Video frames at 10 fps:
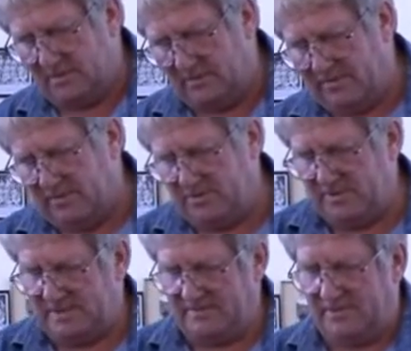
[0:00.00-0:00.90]
what I'm going to do
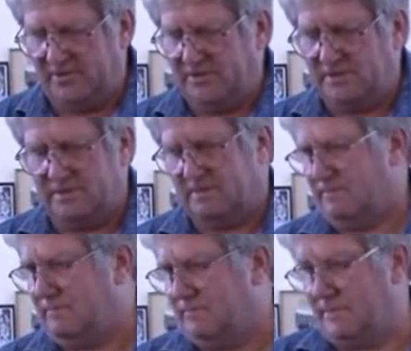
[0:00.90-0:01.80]
is I'm going to use
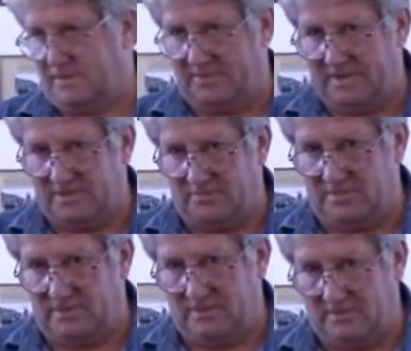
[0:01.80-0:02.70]
the thicker super glue.